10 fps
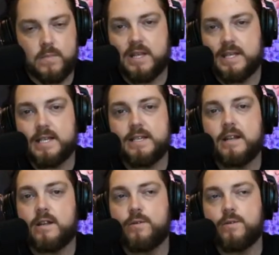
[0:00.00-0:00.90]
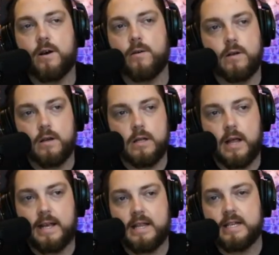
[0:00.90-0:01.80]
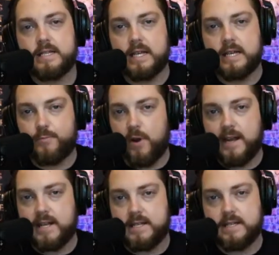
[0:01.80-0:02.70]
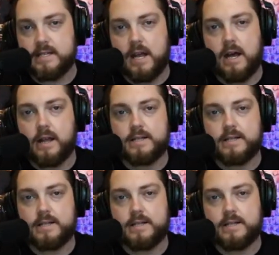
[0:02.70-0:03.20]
this isn't new though. Like this practice is not